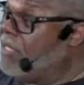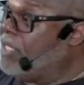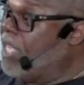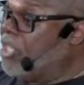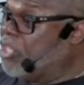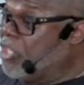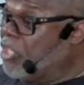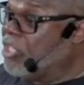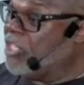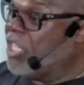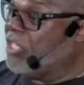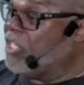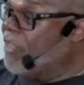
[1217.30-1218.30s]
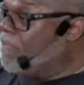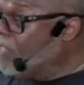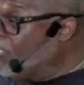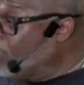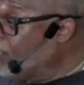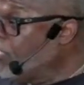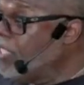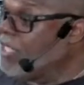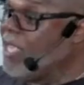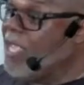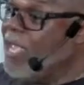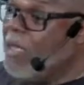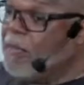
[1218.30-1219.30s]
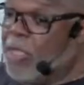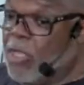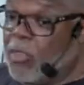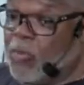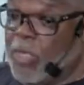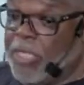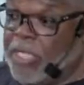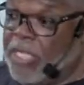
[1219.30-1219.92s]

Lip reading: tensions and difficulties, because what it